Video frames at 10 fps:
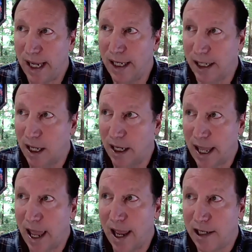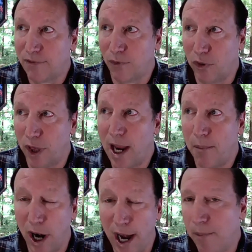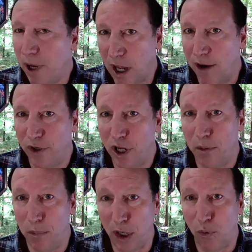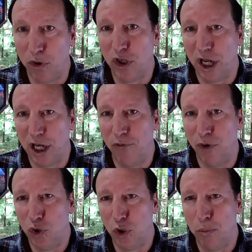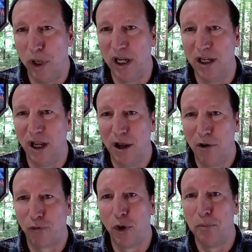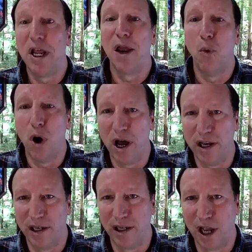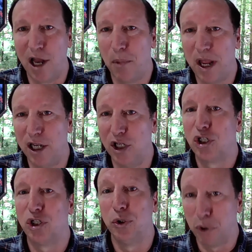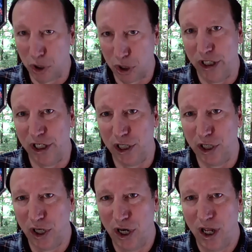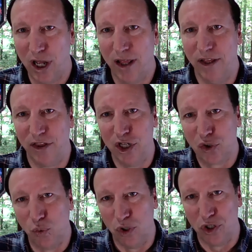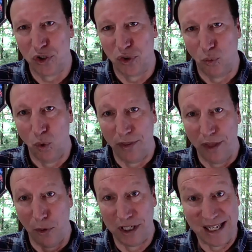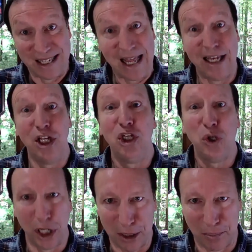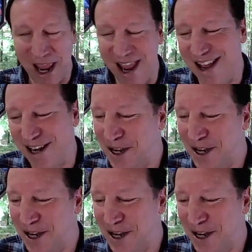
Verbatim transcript: a case for the Abrahamic covenant being with an individual, but from day one, God made it super clear that this was one that was intended to expand.